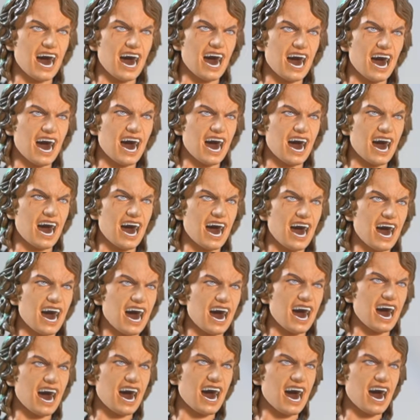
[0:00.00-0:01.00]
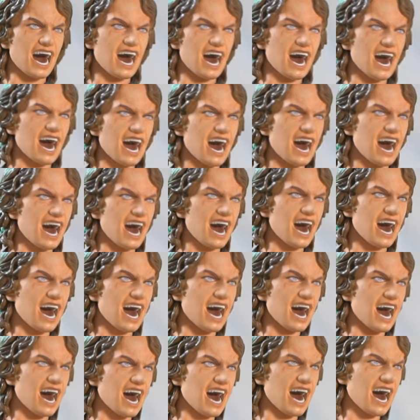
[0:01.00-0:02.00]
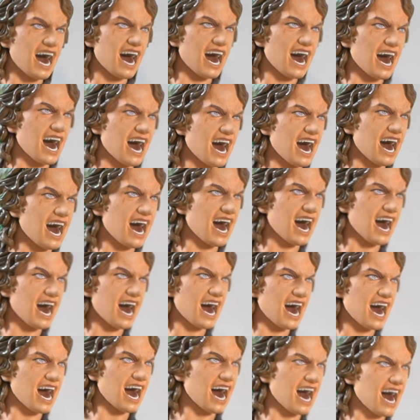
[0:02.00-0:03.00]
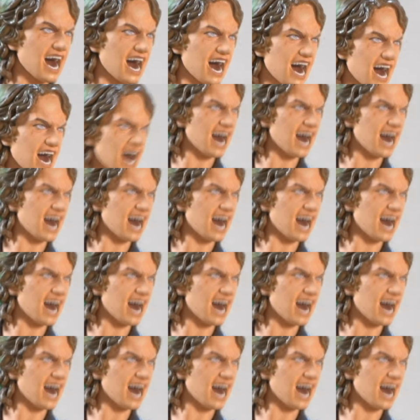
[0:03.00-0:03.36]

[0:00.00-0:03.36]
SH Figuarts Anakin uh, from Revenge of the Sith.